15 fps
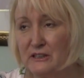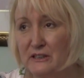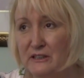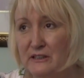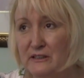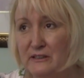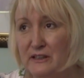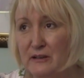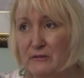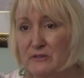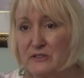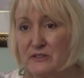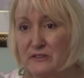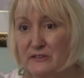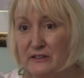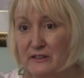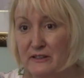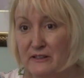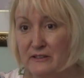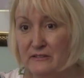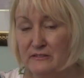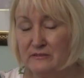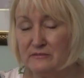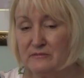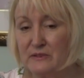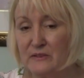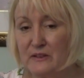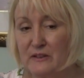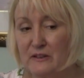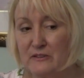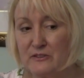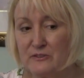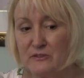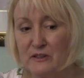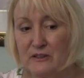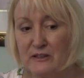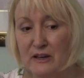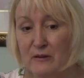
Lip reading: They were still there, but they all shrunk.